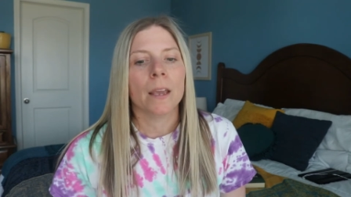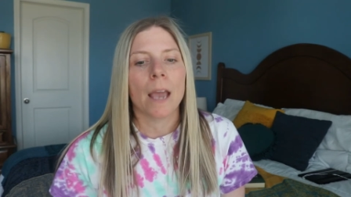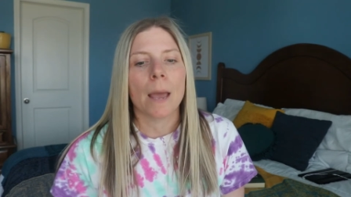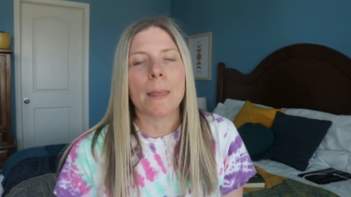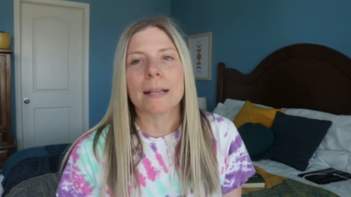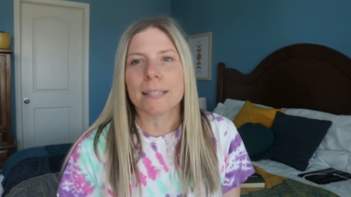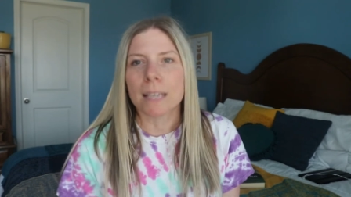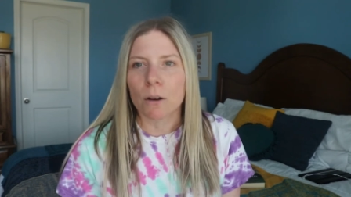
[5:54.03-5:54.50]

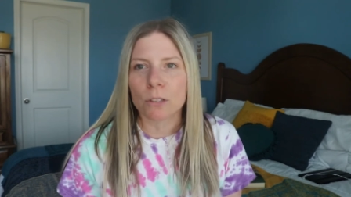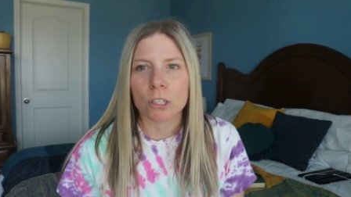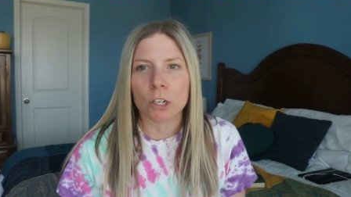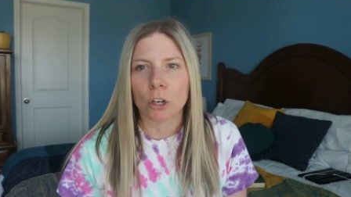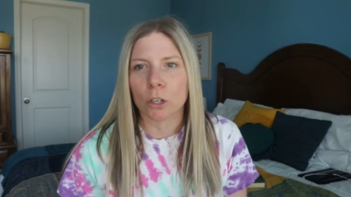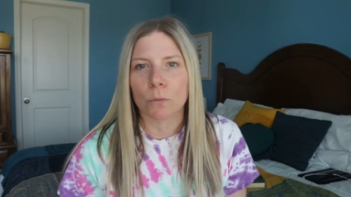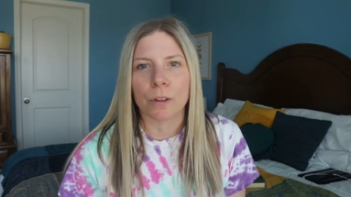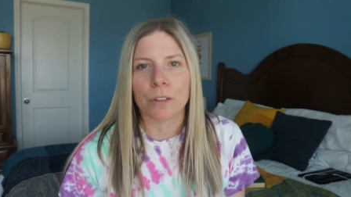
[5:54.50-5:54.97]
And that's how it
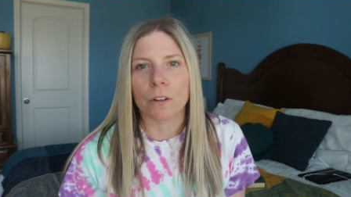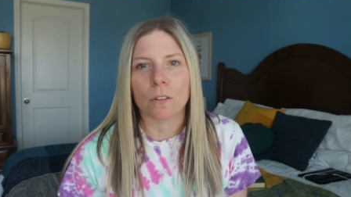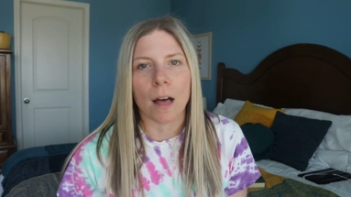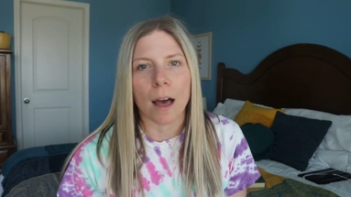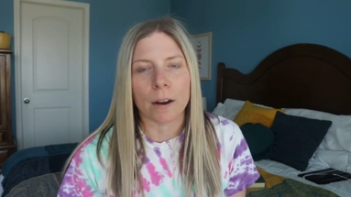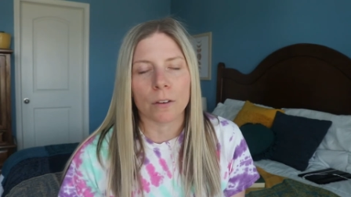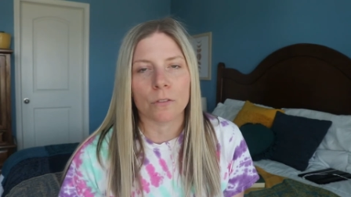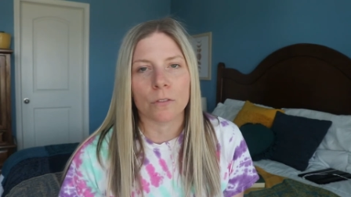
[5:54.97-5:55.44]
started with a
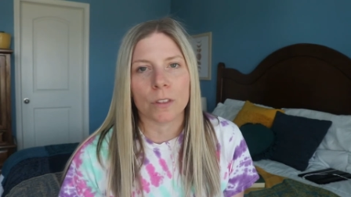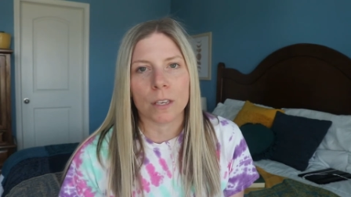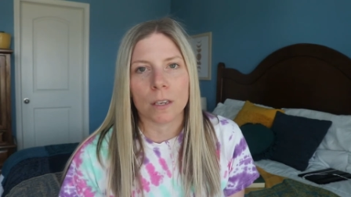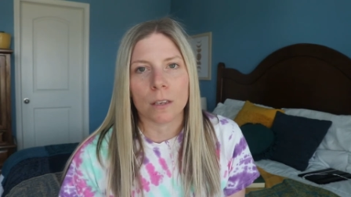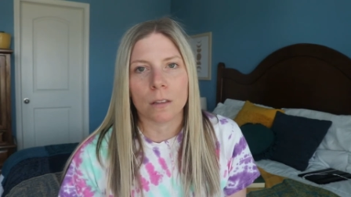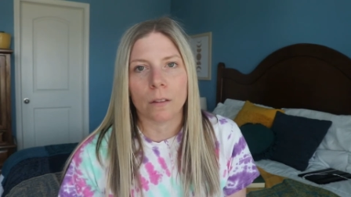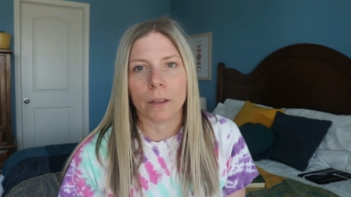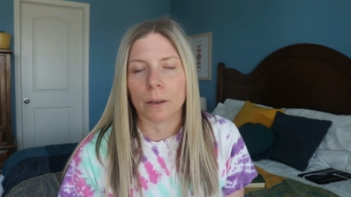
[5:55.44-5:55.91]
lot of
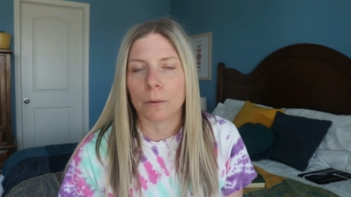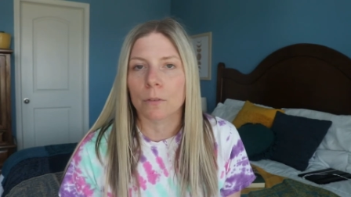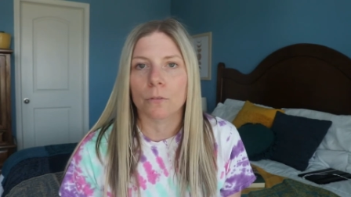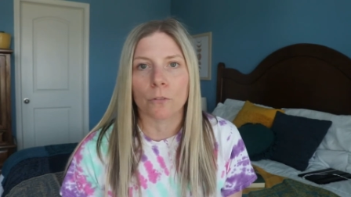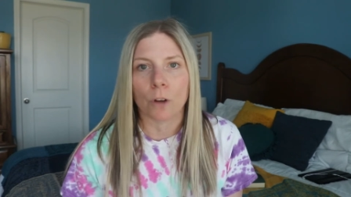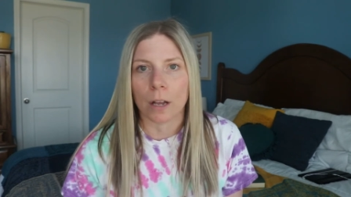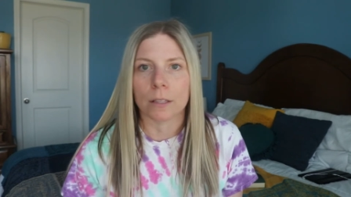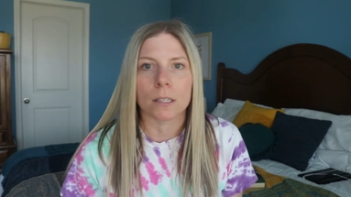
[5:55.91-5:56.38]
the like
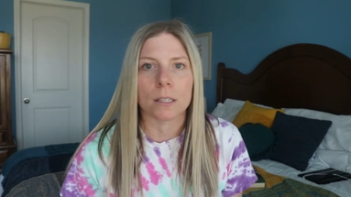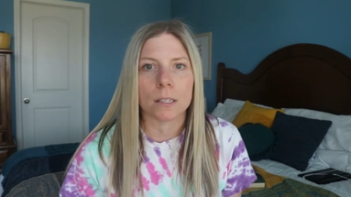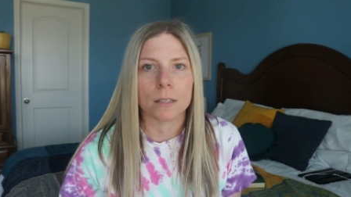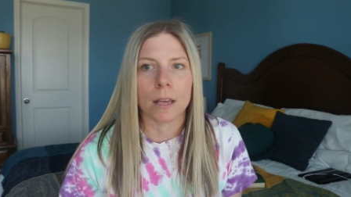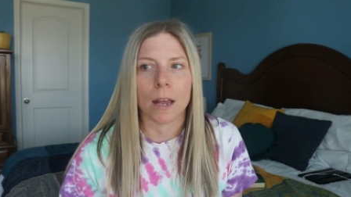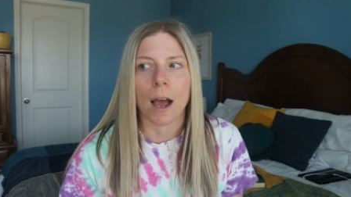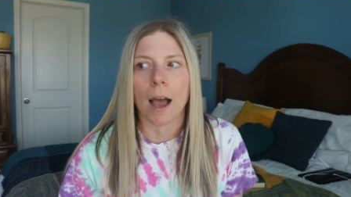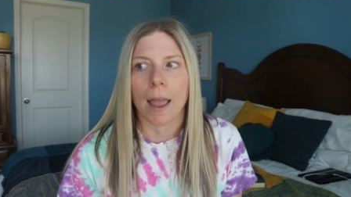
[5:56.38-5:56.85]

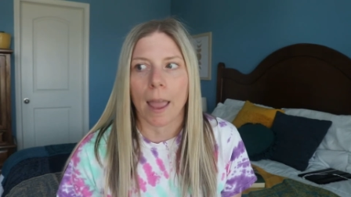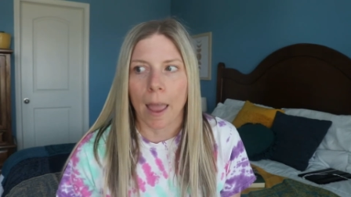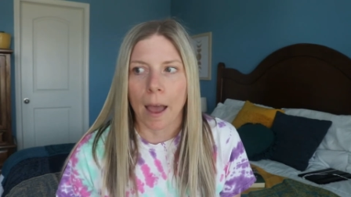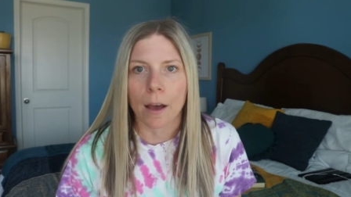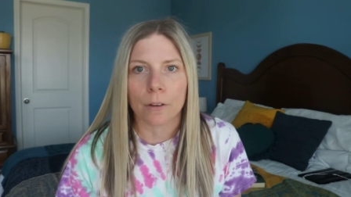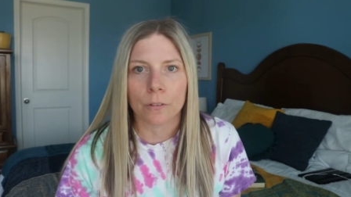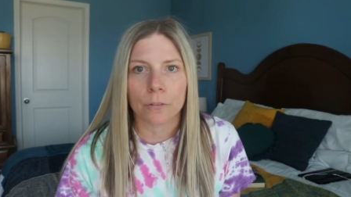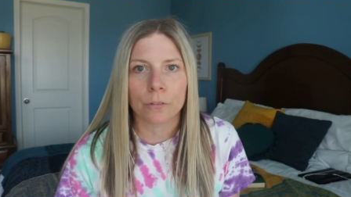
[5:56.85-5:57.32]
friends that I
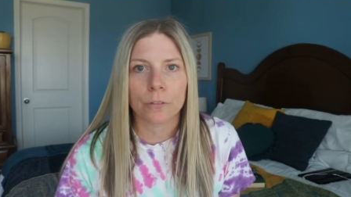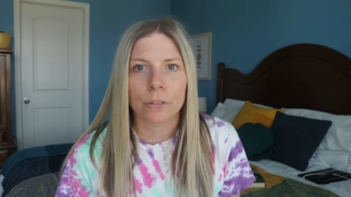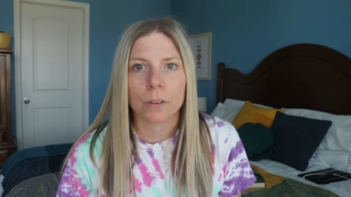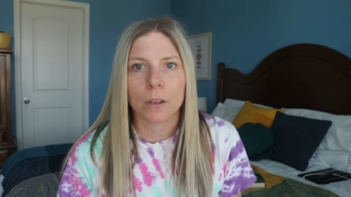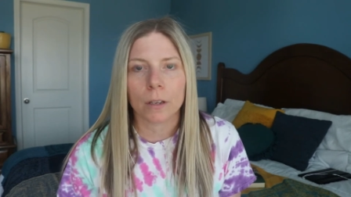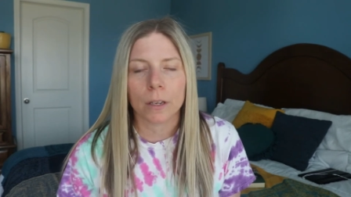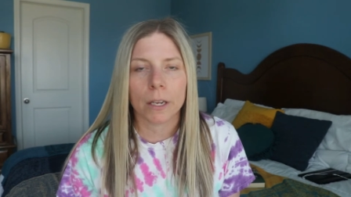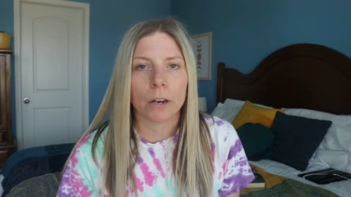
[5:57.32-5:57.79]
have
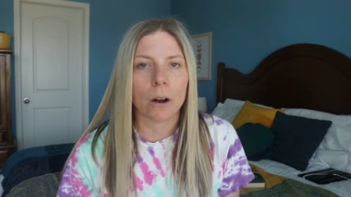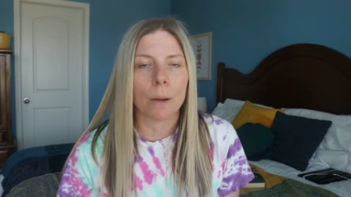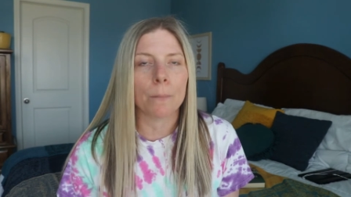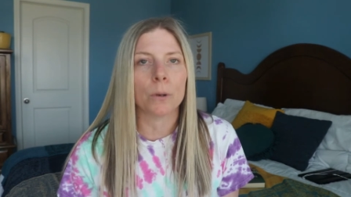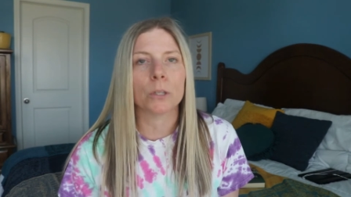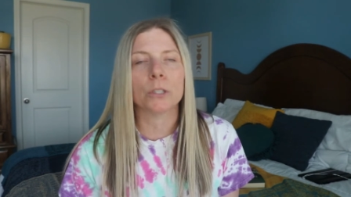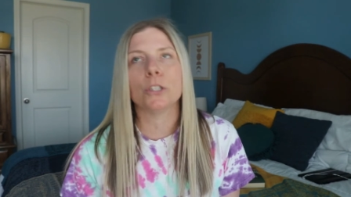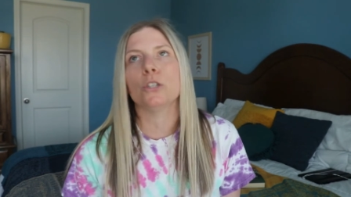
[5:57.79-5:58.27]
here
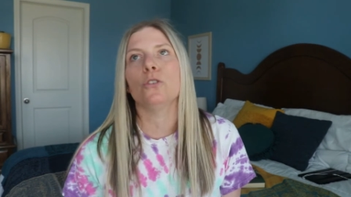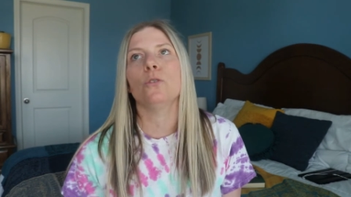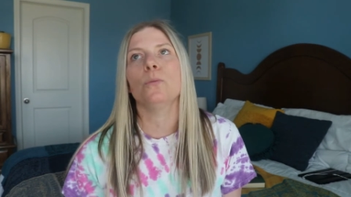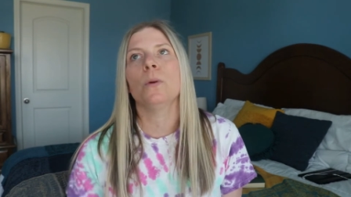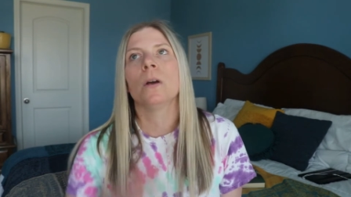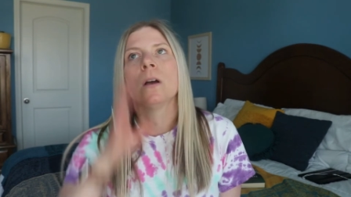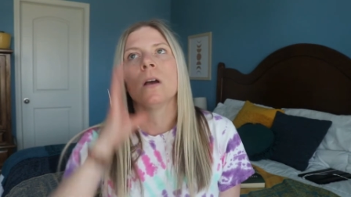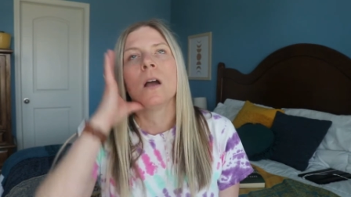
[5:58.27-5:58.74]
on
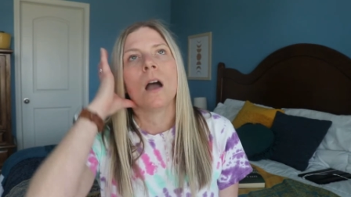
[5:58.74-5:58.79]
BookTube.